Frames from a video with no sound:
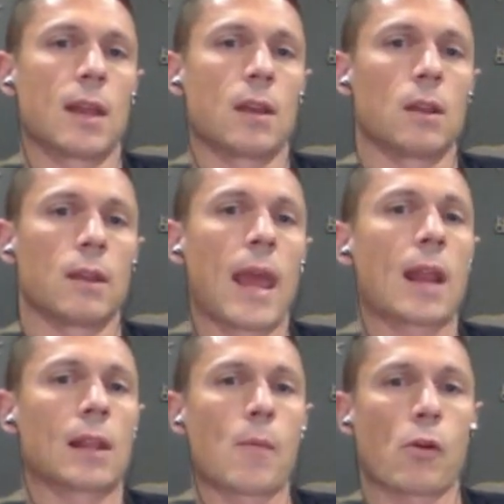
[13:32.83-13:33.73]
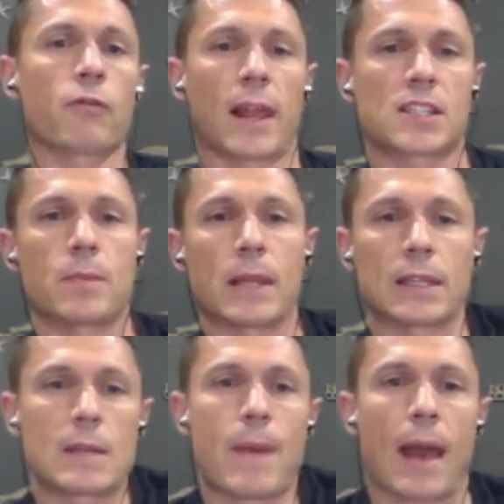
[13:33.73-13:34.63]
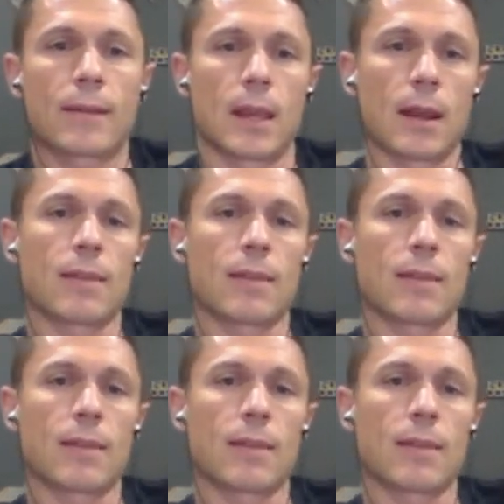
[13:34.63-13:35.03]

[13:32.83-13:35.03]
and they had a lot more flexibility back then,